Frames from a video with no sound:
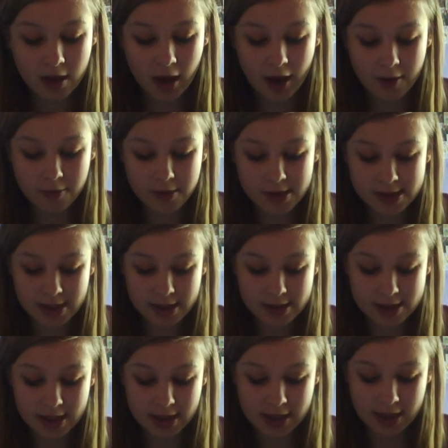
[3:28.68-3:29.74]
Kurt walks in,
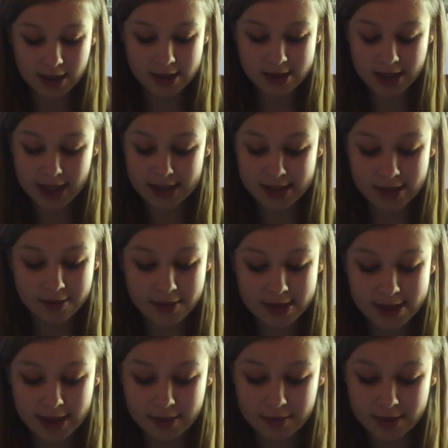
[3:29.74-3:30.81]
telling her she has no
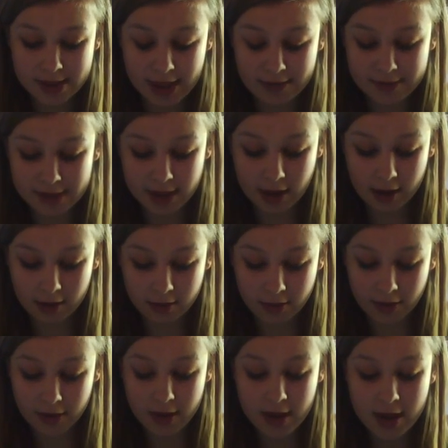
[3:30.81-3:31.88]
idea what Dave was going
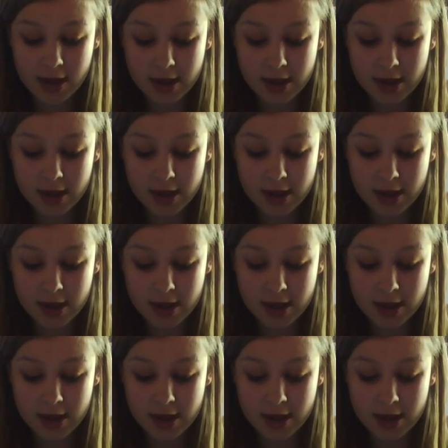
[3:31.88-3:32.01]
through.